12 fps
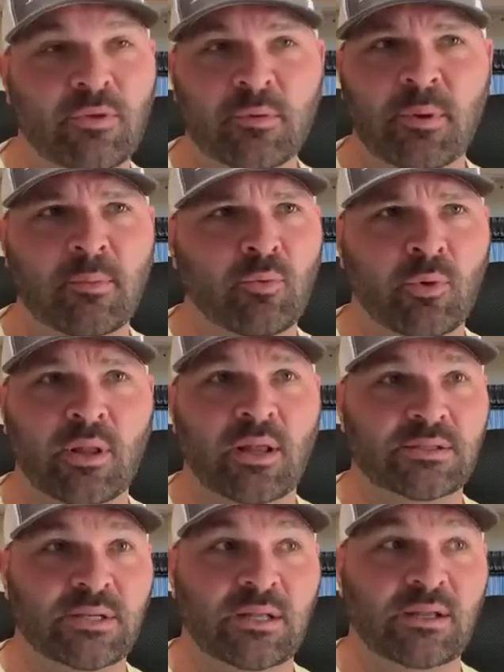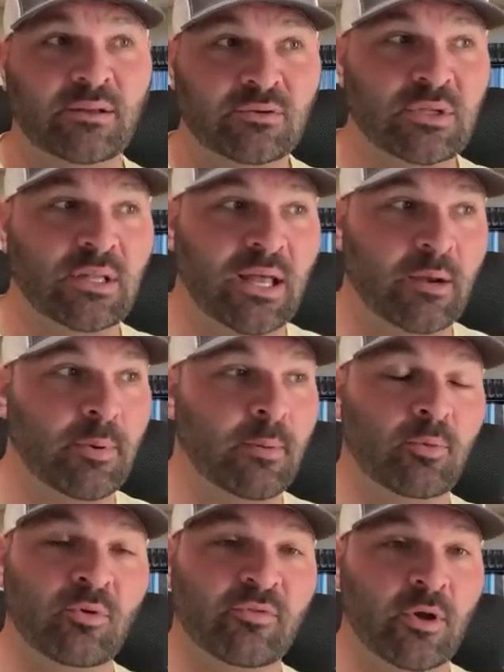think people realize that. Like, there's a lot of
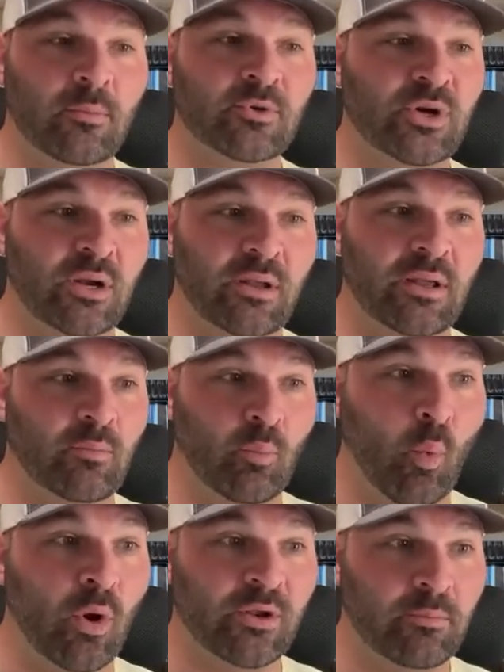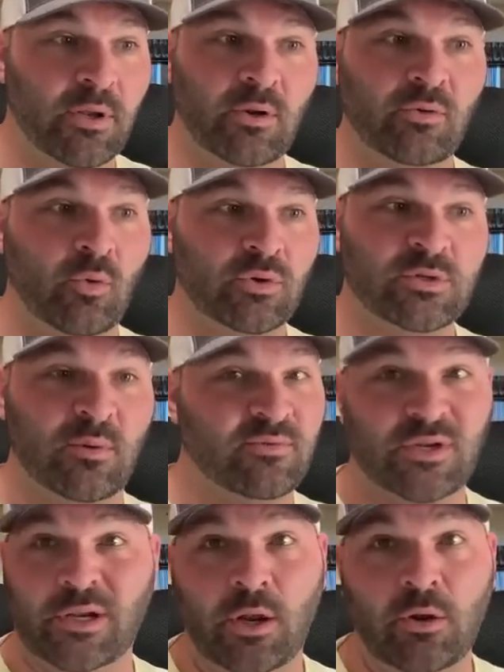people who have come and tried and wanted me to endorse, so I've
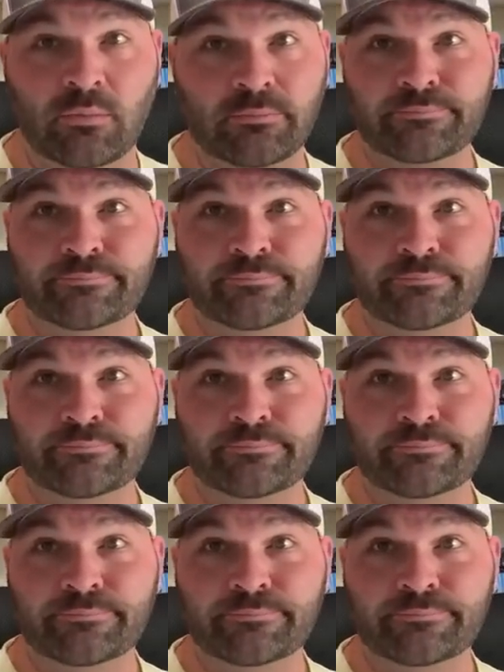said no.